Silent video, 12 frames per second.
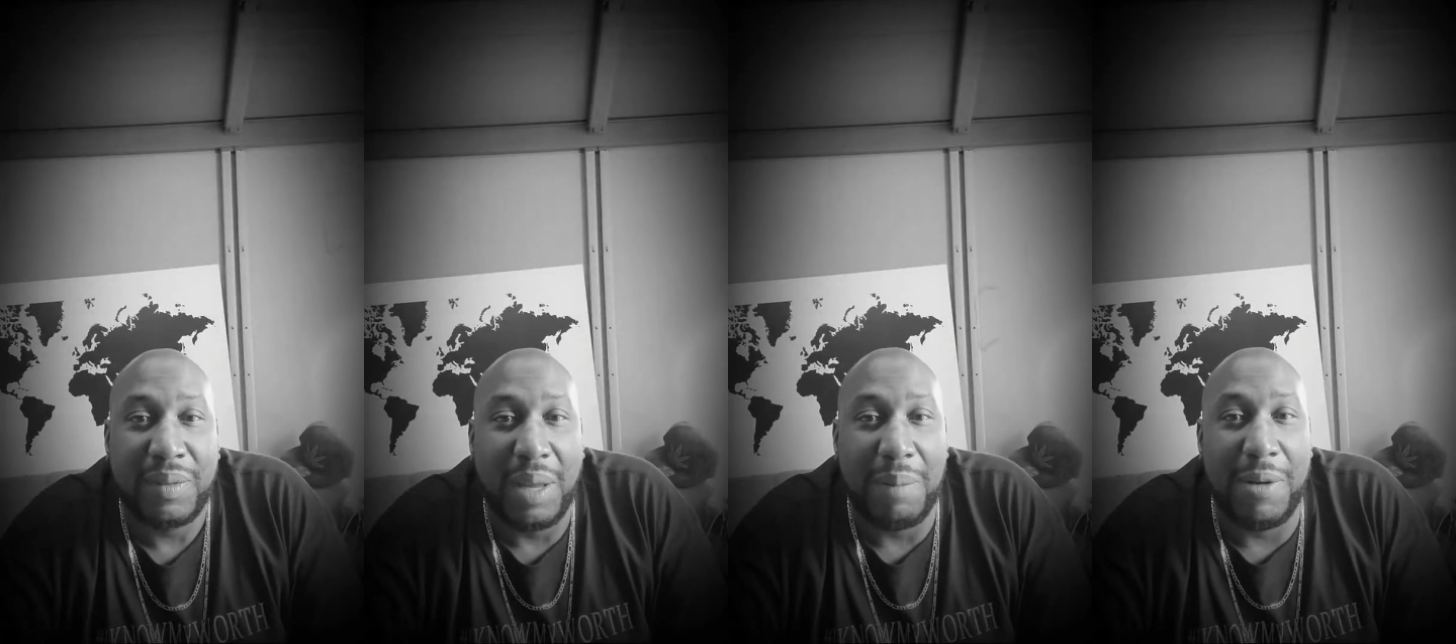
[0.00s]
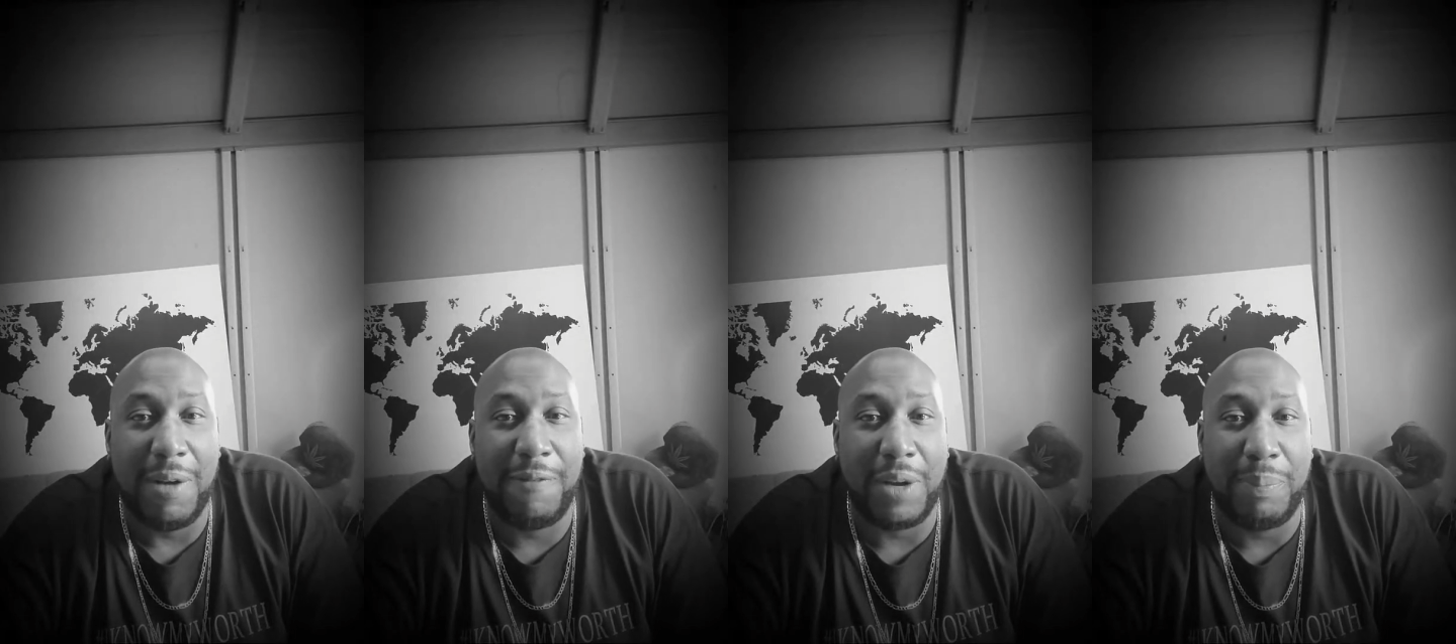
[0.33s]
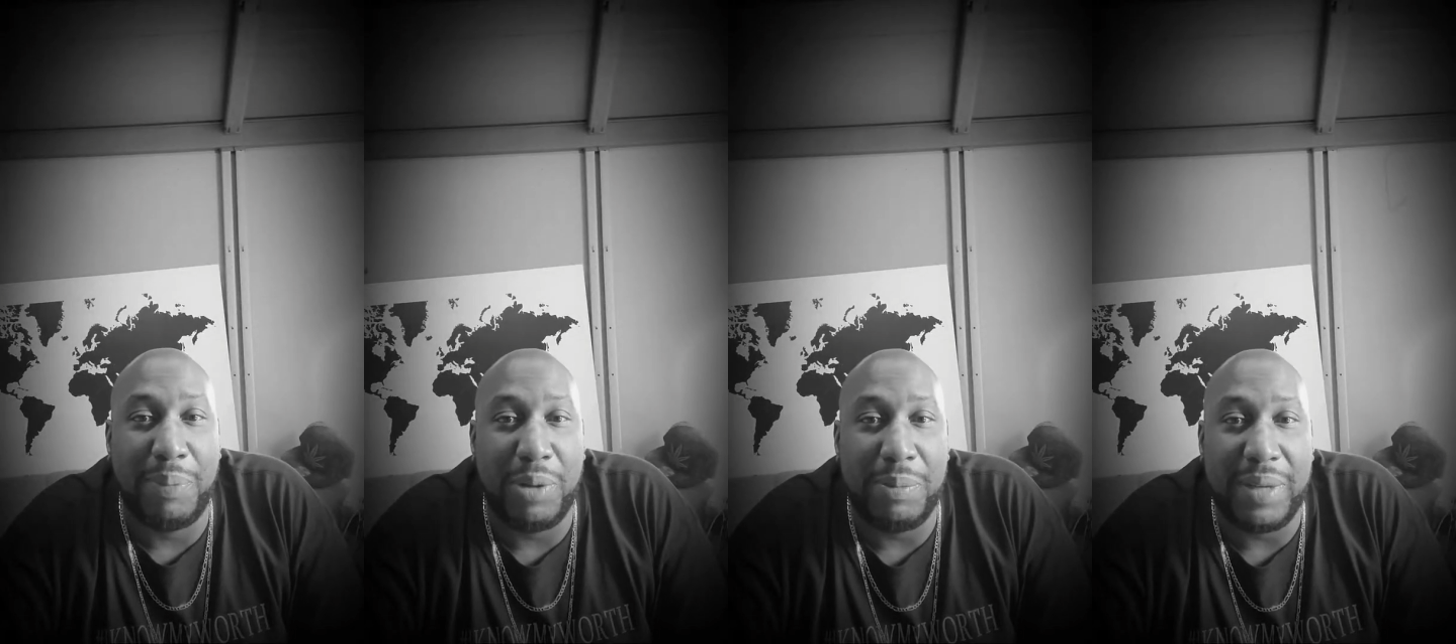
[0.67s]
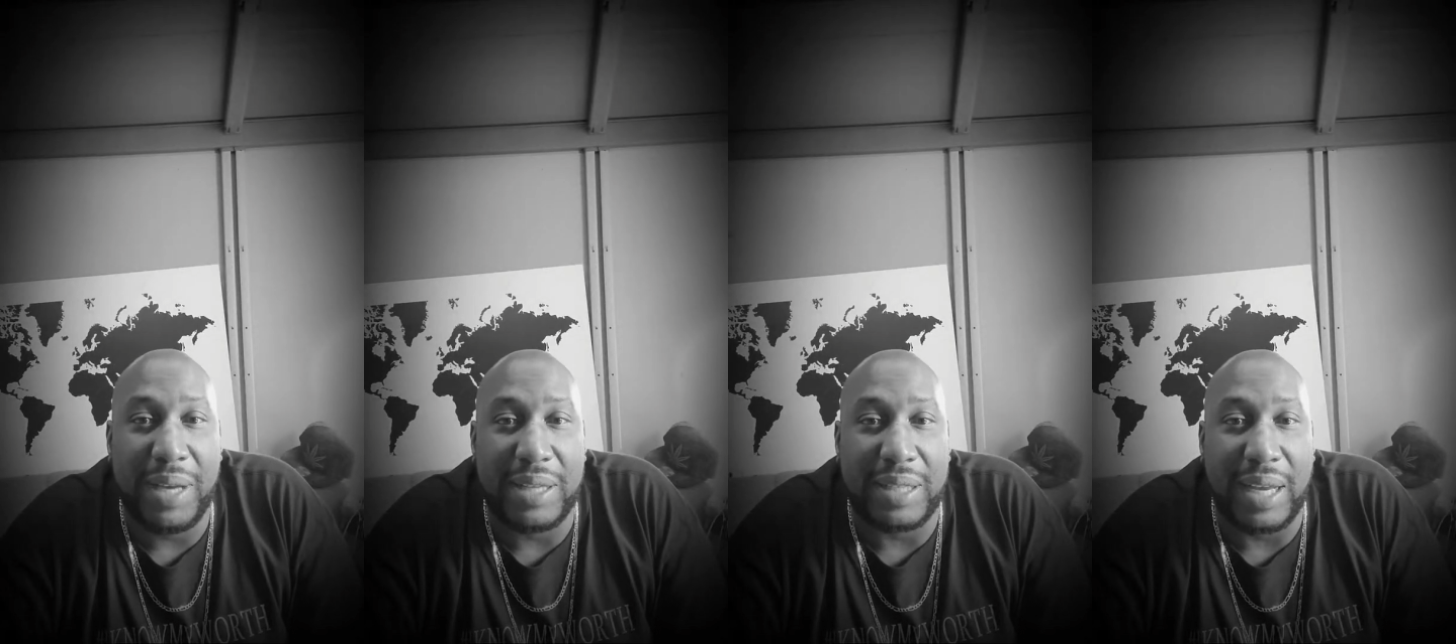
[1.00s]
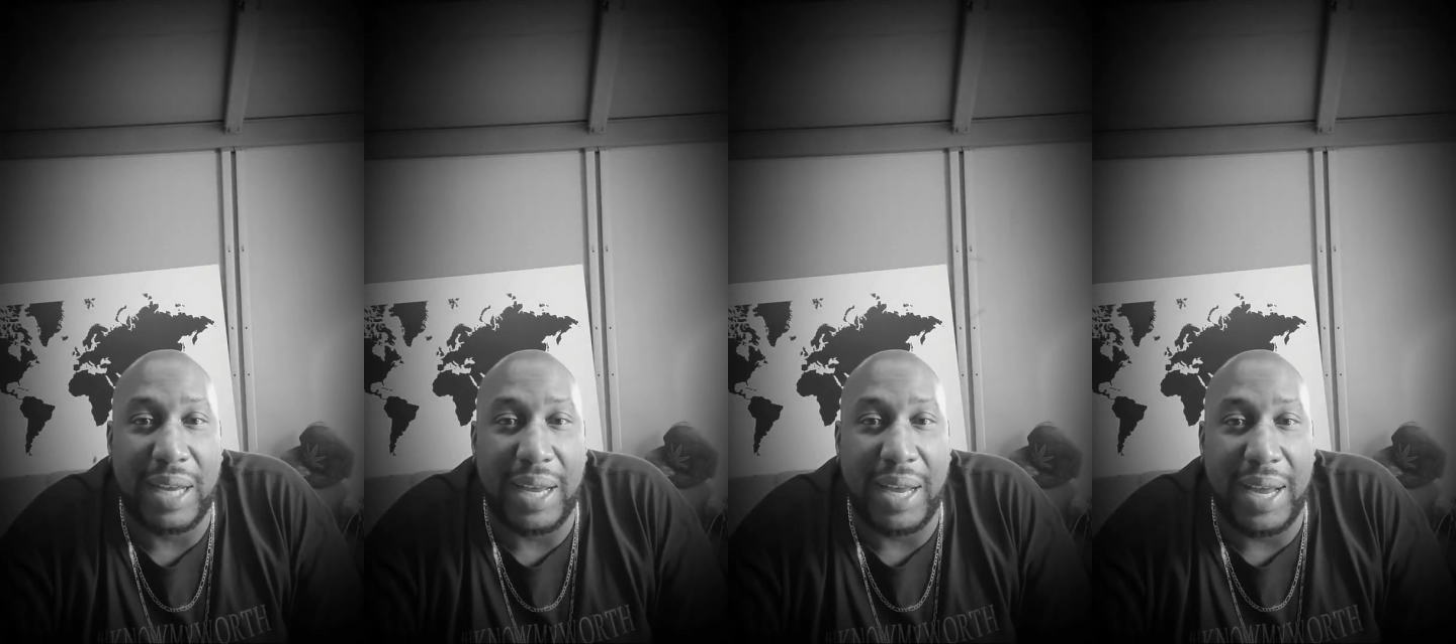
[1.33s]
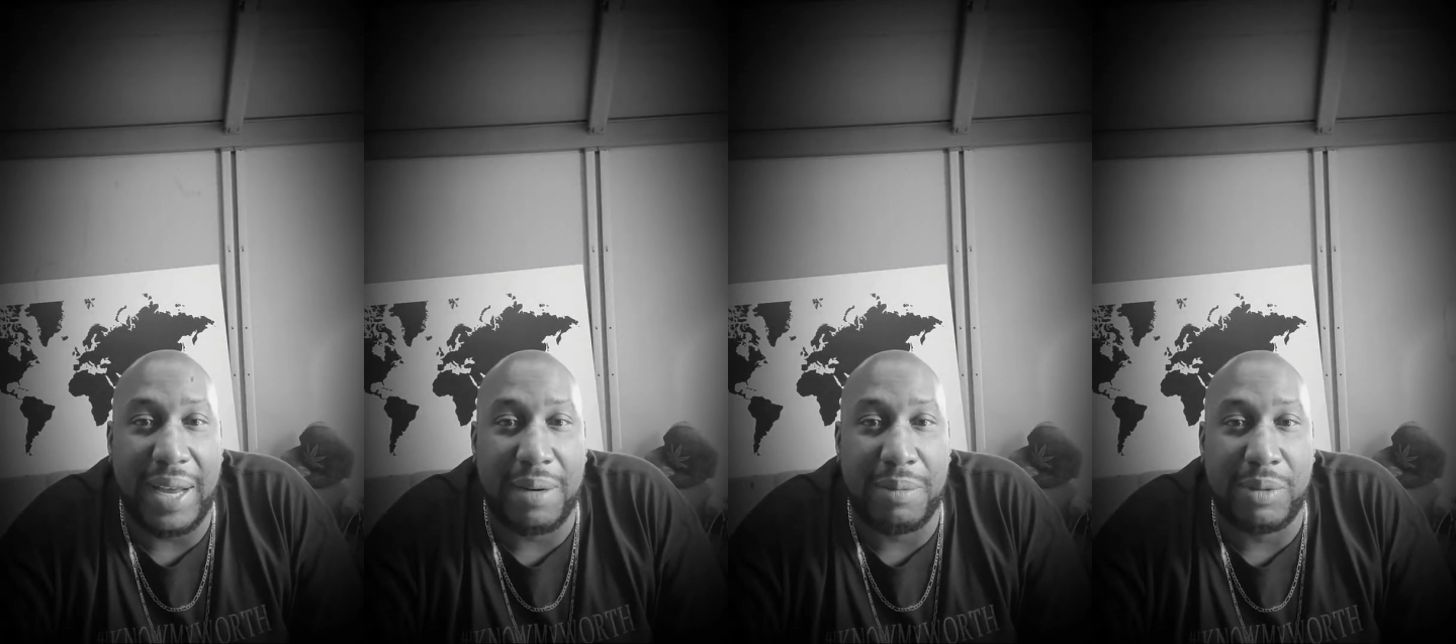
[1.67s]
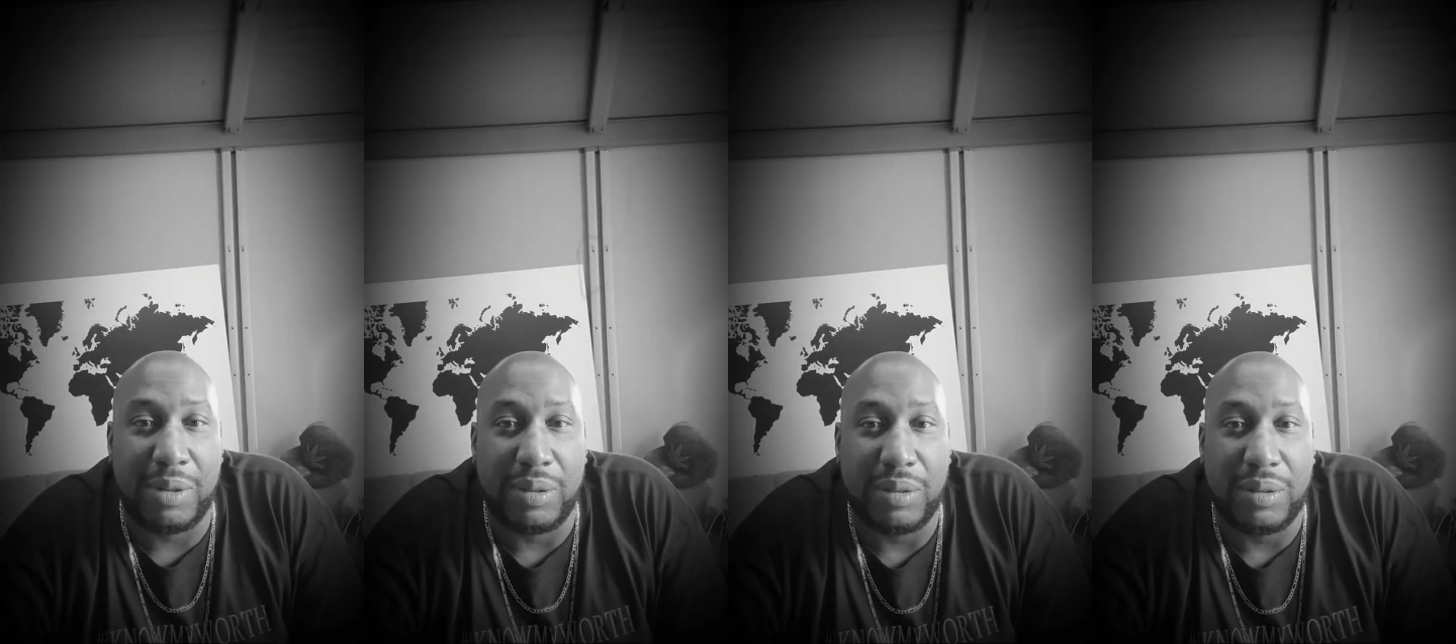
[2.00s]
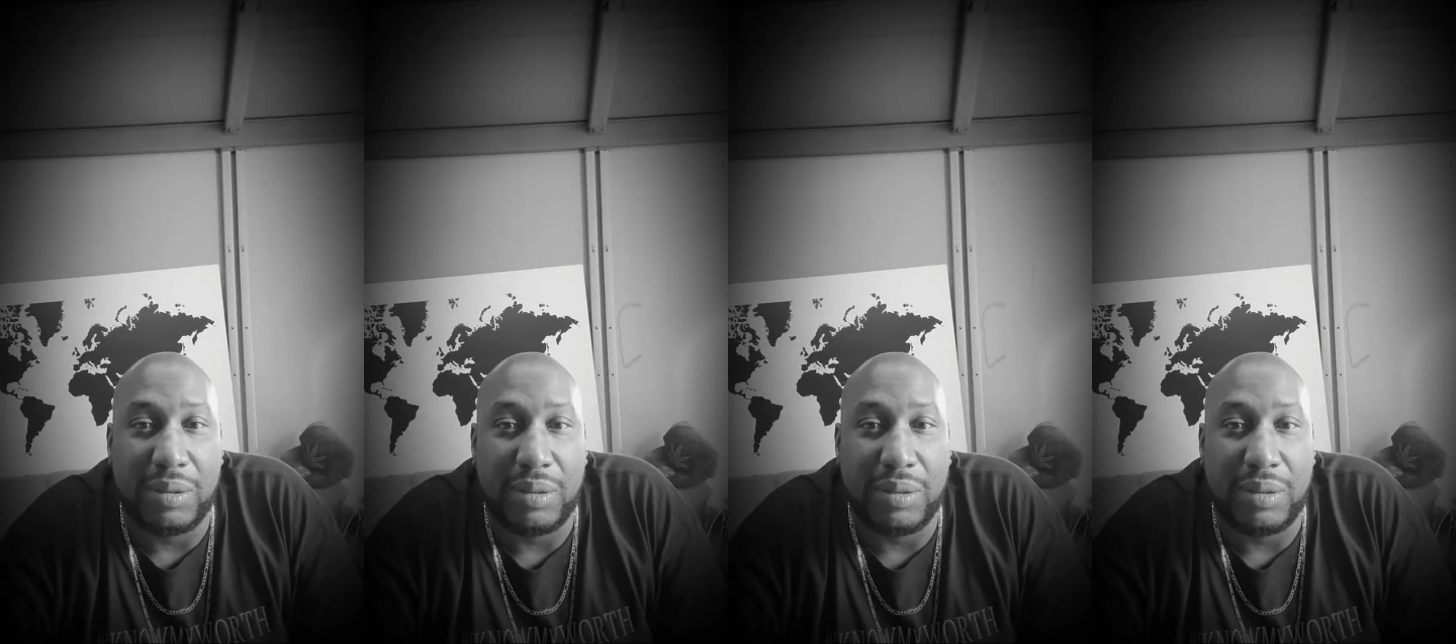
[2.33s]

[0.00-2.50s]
That motherfucker put me as an animal.